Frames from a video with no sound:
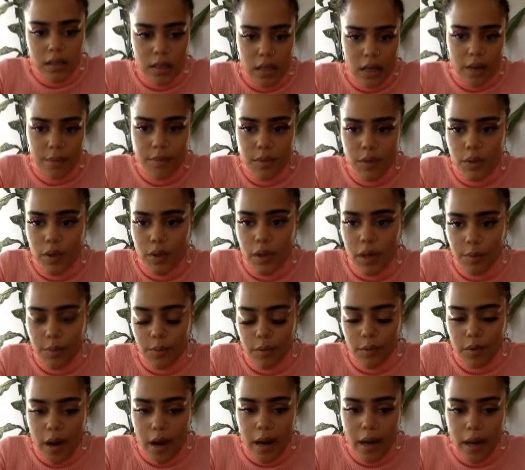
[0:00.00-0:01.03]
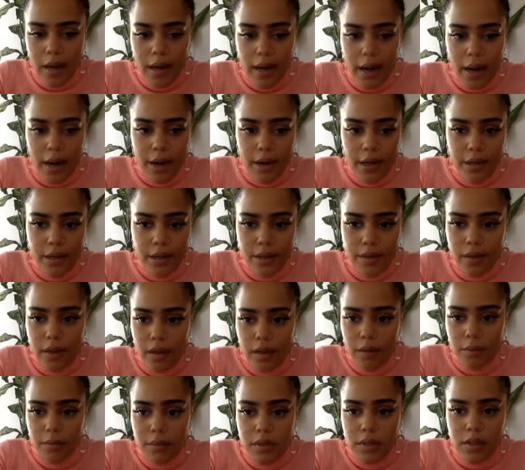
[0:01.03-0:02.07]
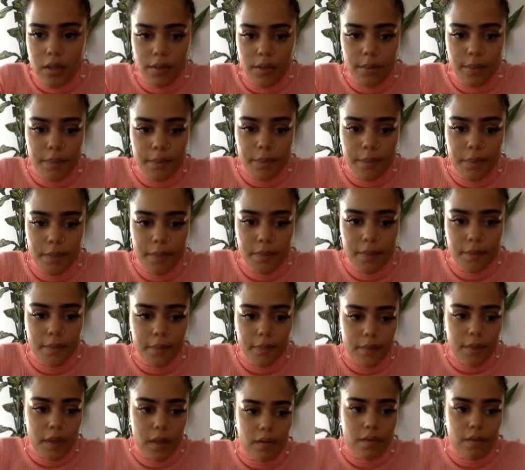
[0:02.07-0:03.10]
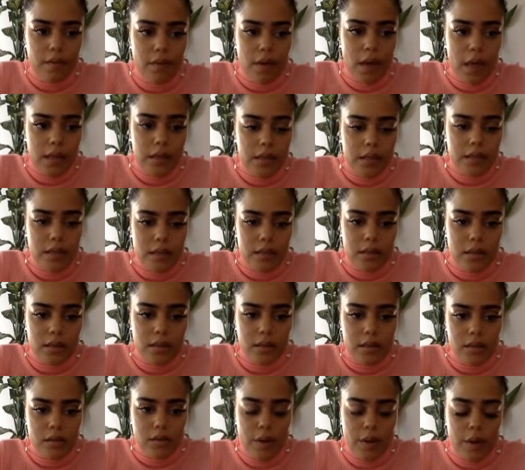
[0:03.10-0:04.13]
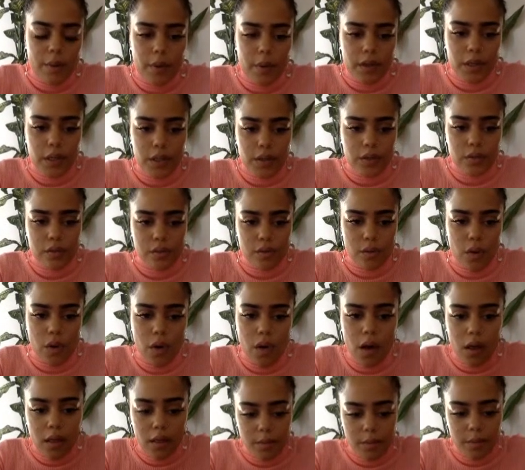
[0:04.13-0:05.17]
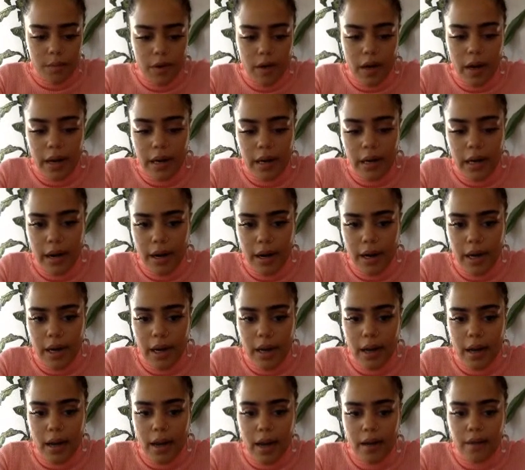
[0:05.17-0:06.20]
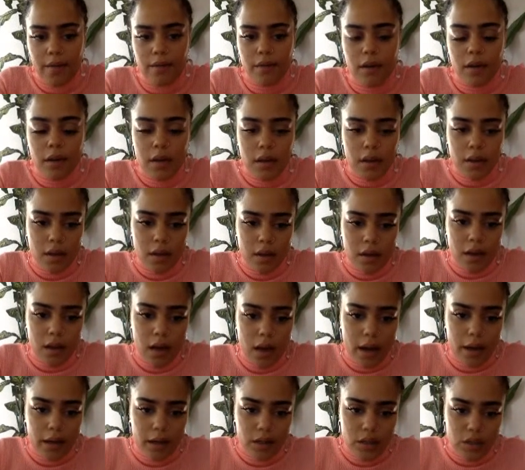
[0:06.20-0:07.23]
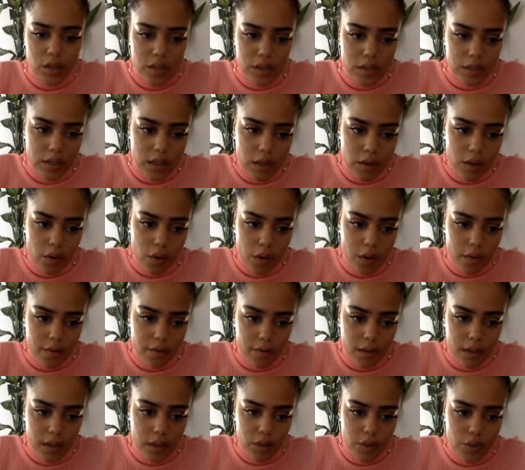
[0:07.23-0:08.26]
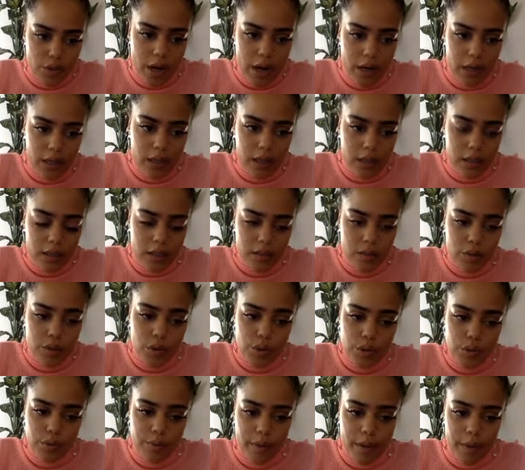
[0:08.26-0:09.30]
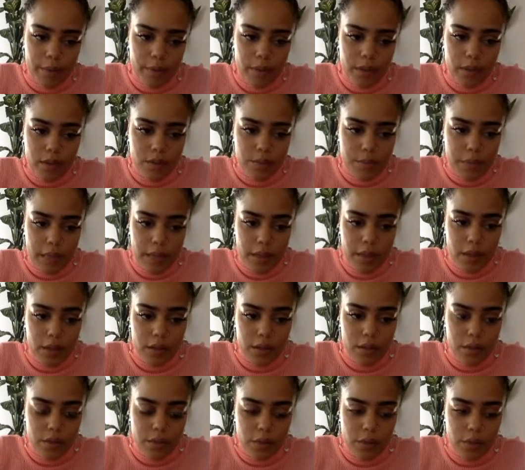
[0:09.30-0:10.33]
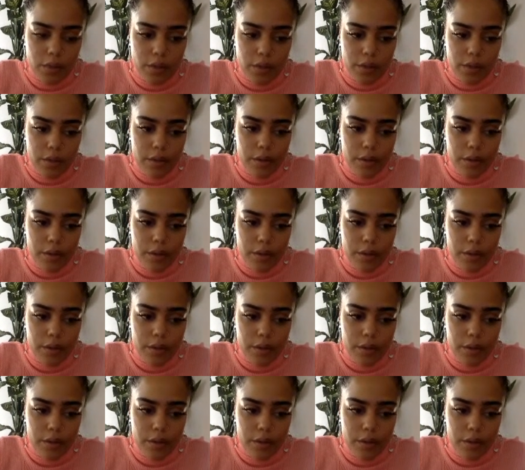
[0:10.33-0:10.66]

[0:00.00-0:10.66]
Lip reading: I'm doing a Mariah Carey themed event. So I want to use all the Mariah Carey I have. I can just take all of it and drag it into my Beats by Girls folder.